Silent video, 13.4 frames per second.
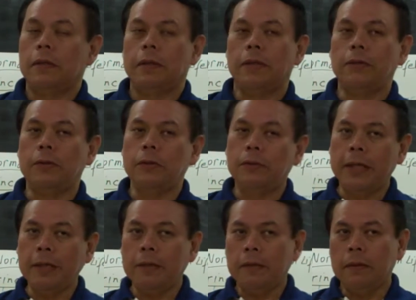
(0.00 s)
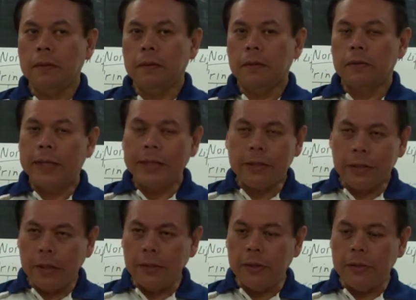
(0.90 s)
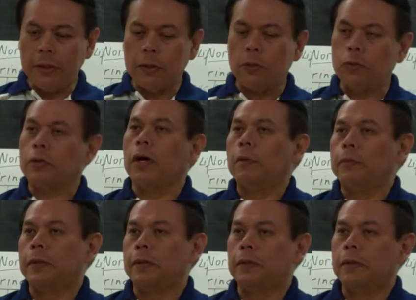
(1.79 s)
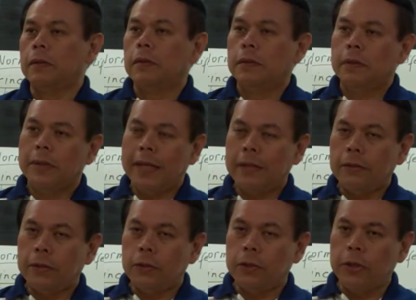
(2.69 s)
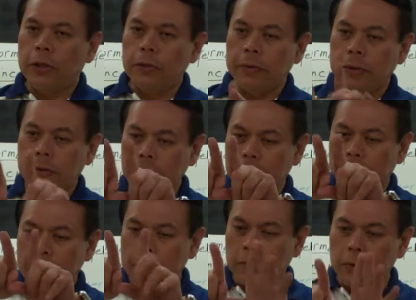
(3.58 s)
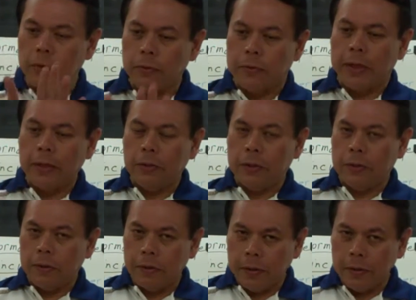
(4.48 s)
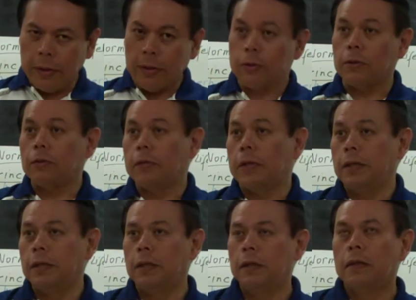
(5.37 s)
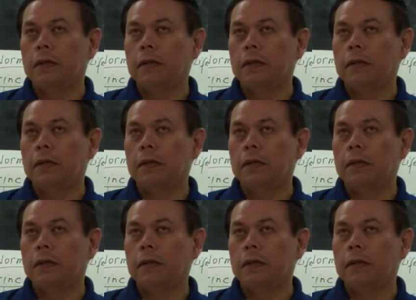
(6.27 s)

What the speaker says: And you know what? They studied this couple and their children and the grandchildren and so on,